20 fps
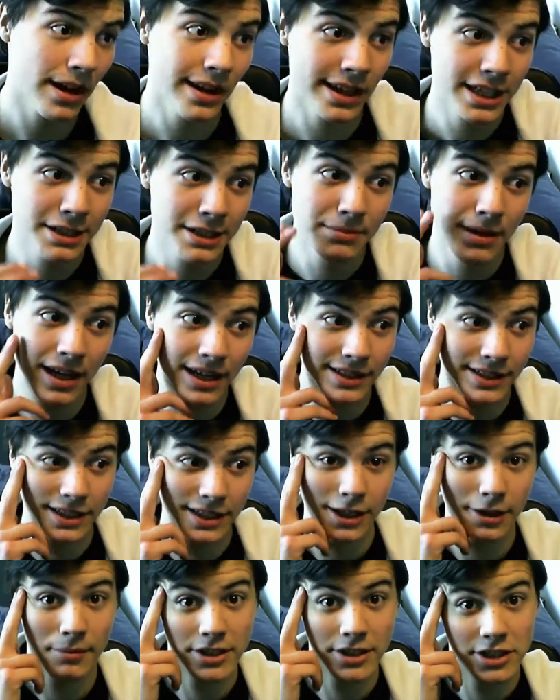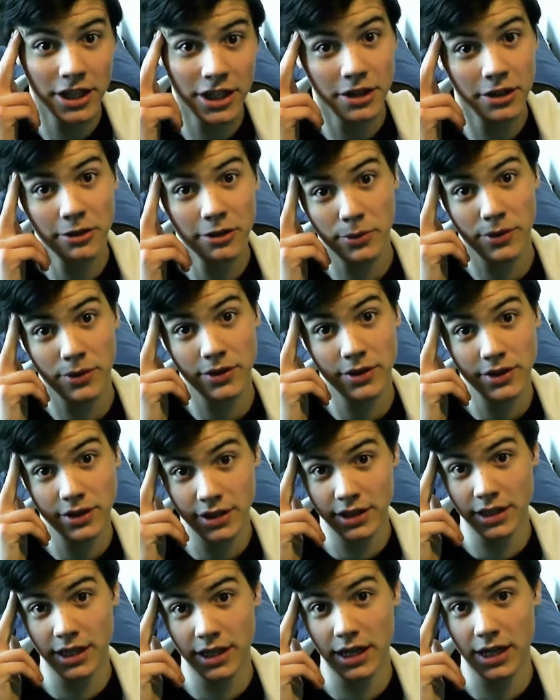blind Let's Play I did on my channel
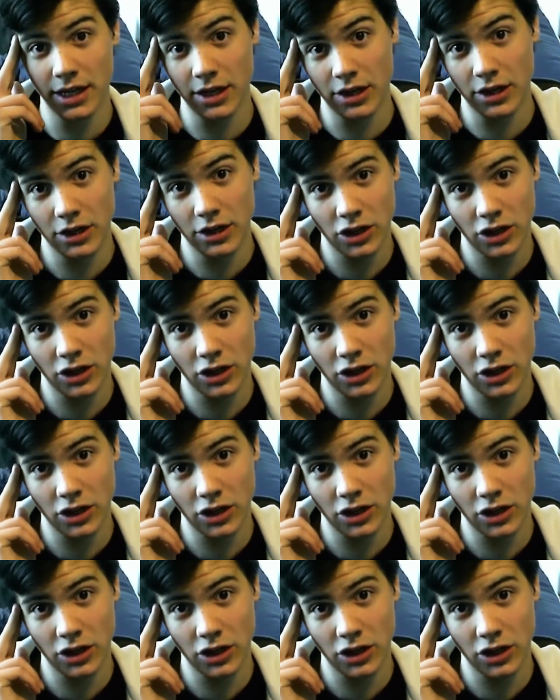was